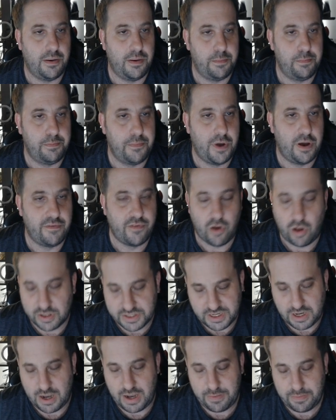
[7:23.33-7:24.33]
of all
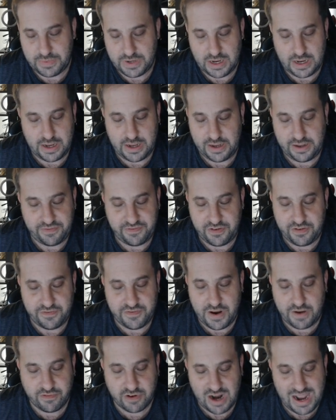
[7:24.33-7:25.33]
time. If you've
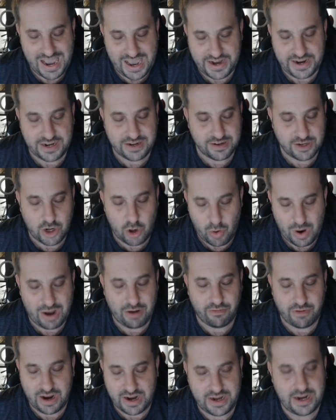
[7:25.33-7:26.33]
never had it, go out
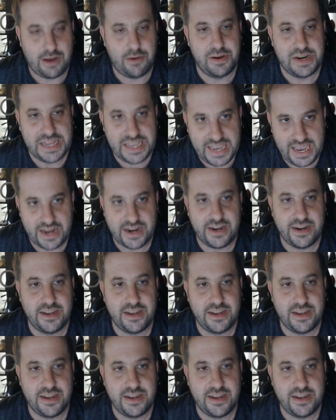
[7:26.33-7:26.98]
right now and get it.